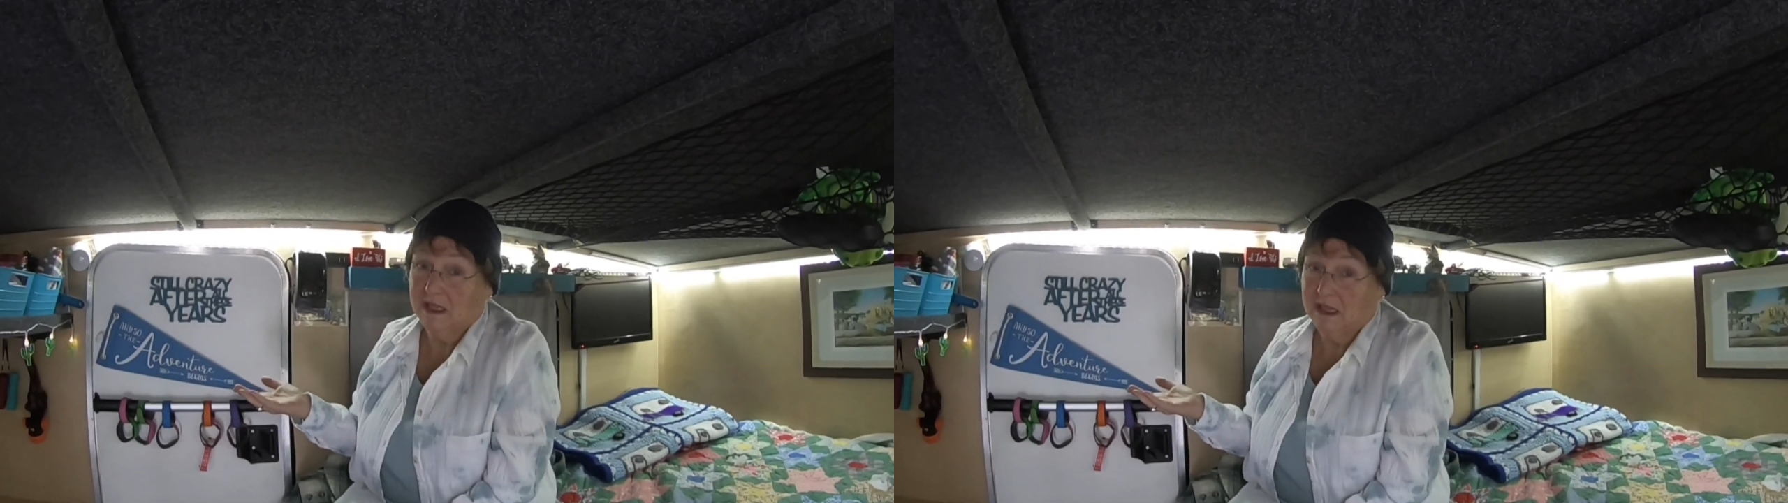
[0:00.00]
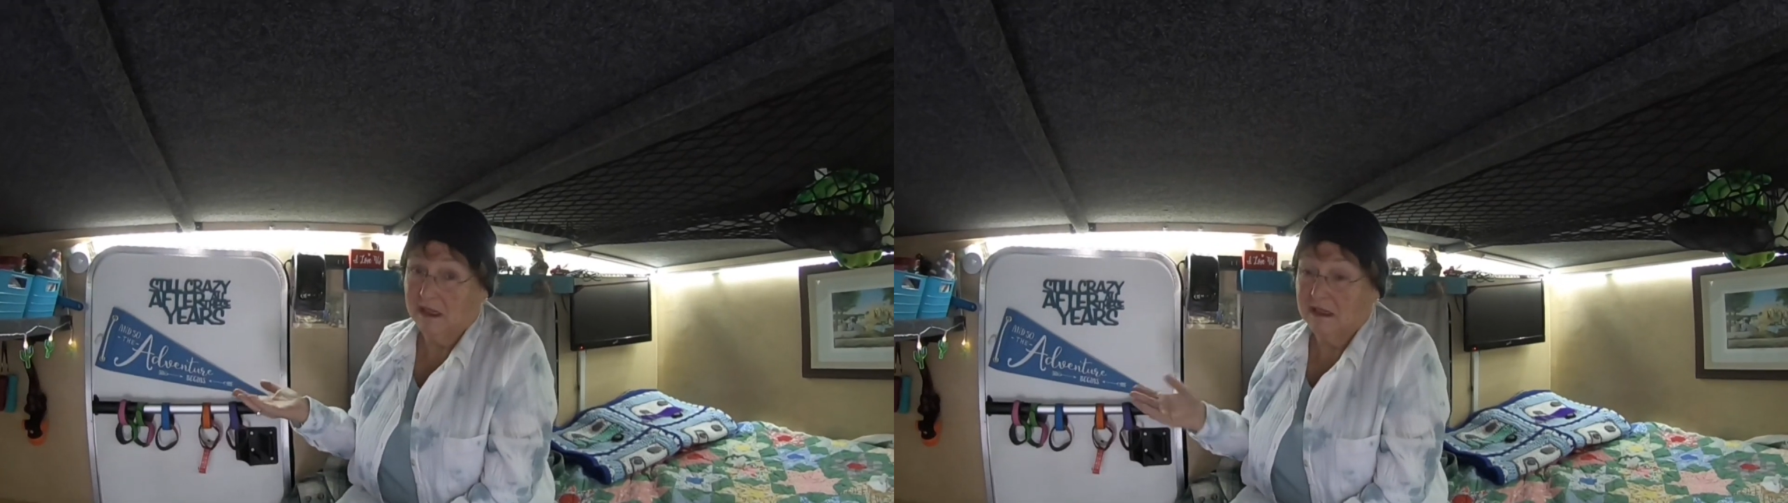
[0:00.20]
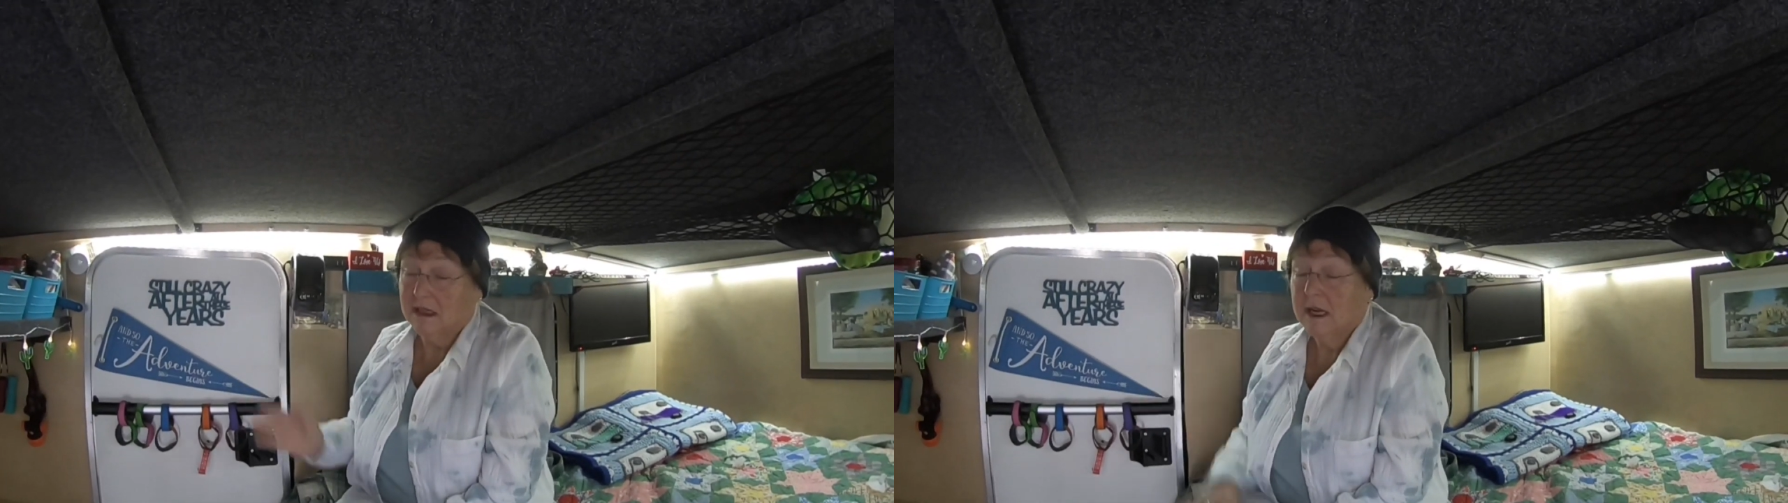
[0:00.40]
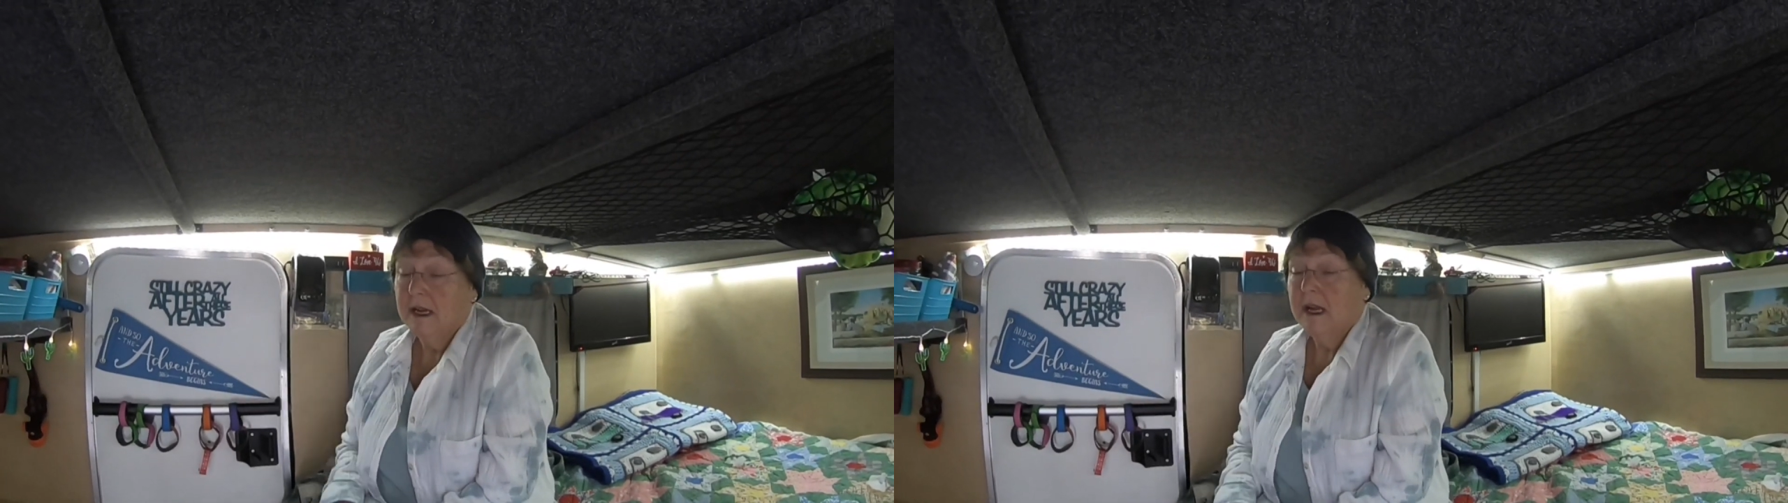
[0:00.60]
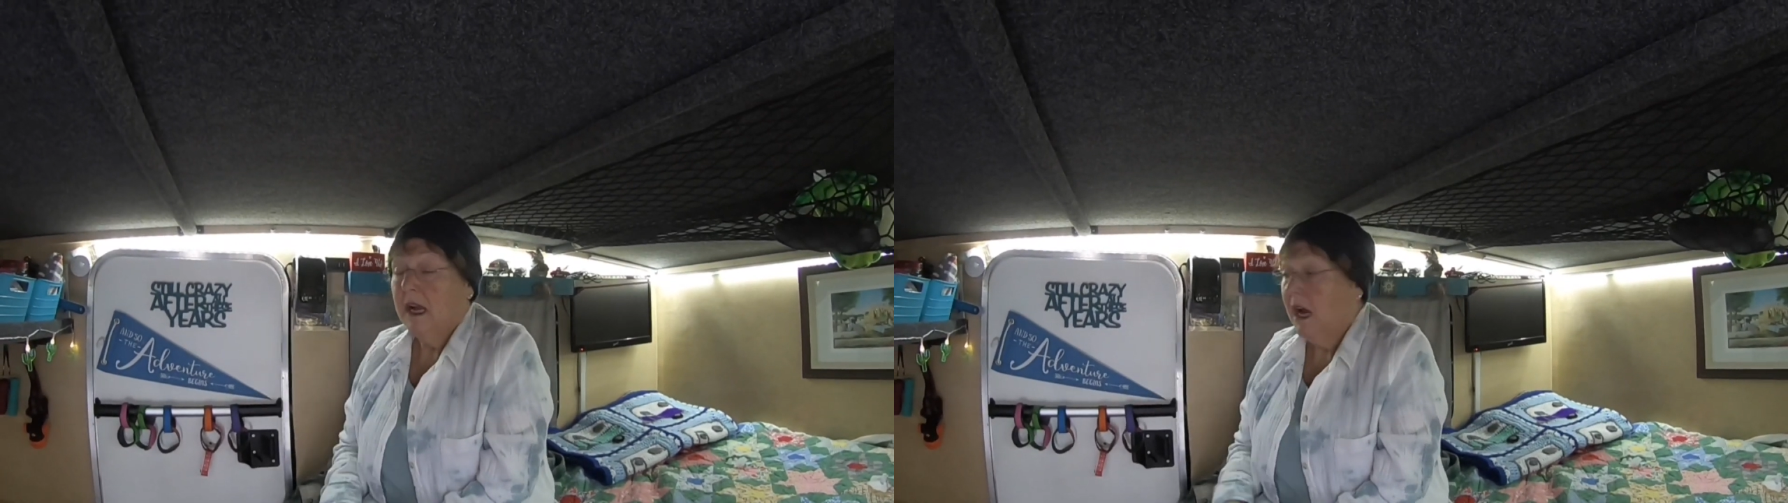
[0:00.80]
in here.
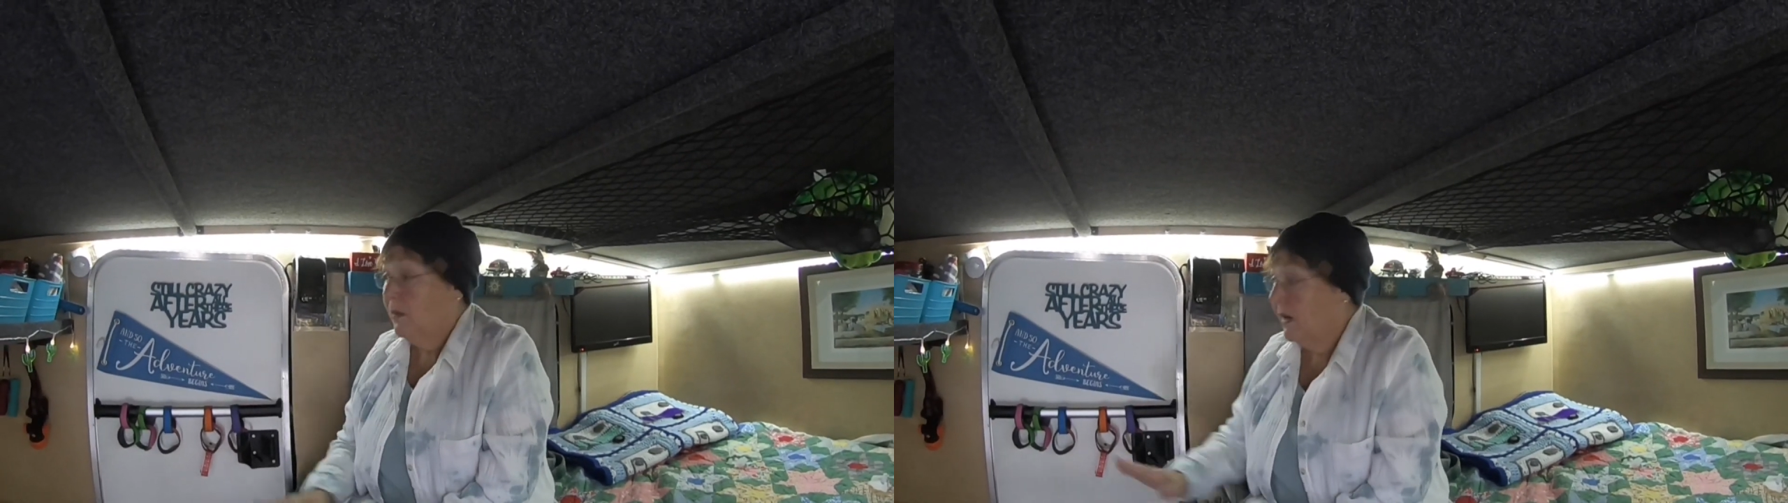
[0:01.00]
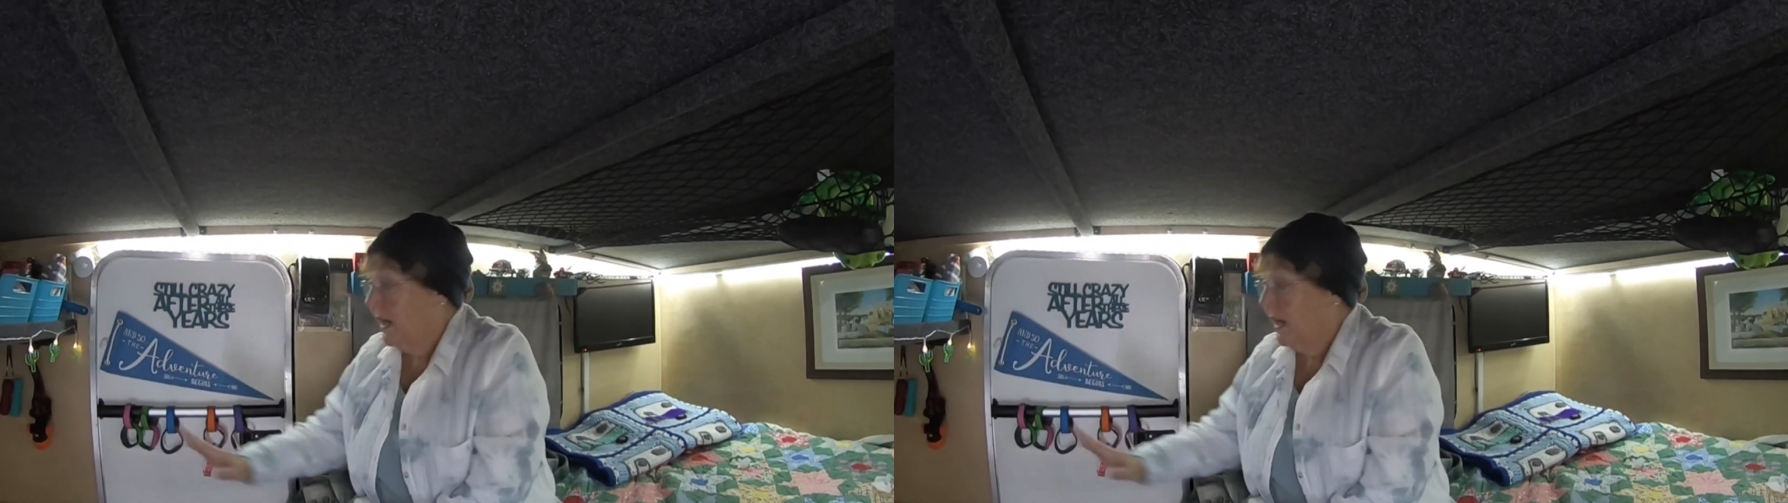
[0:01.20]
We